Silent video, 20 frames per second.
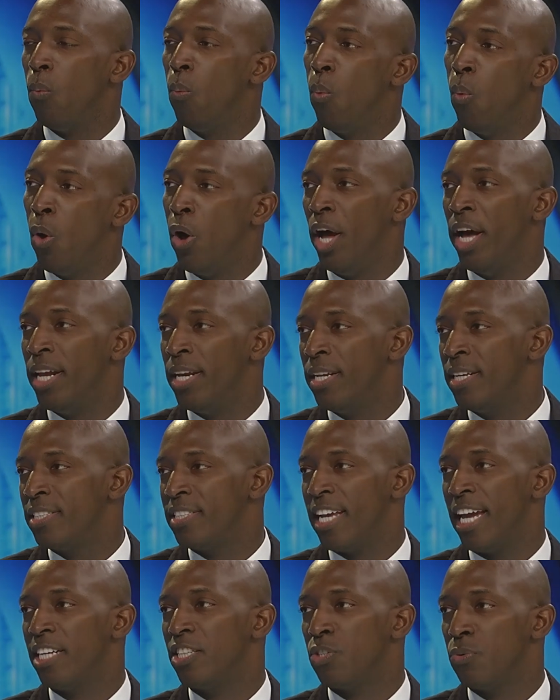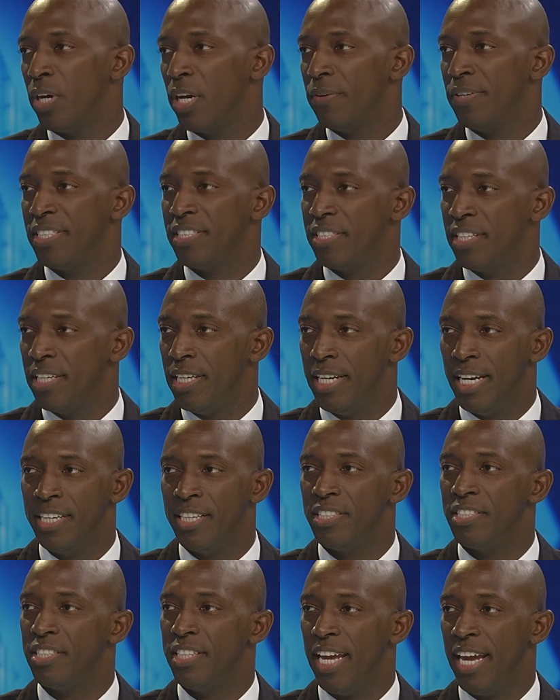one sanctuary city in the
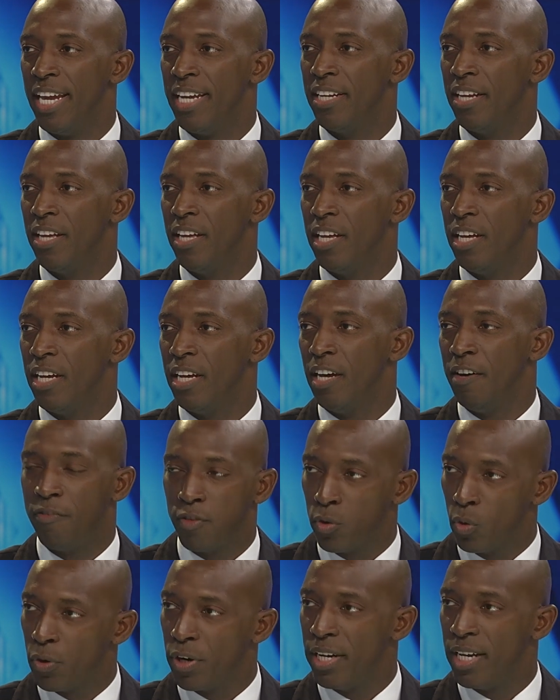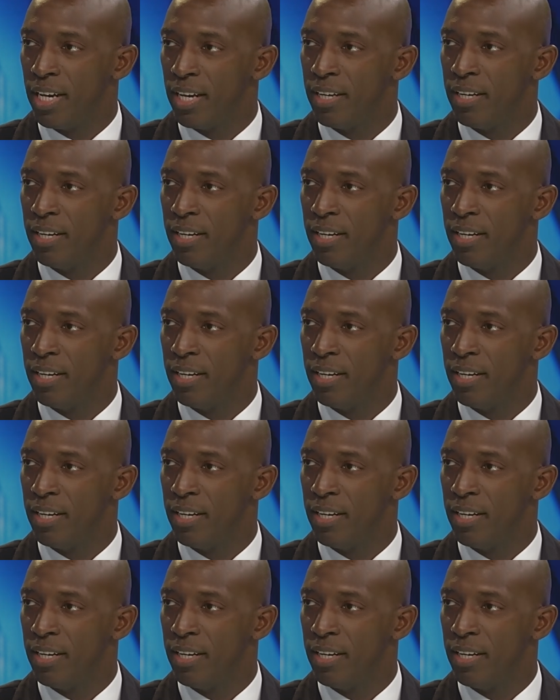state of Florida.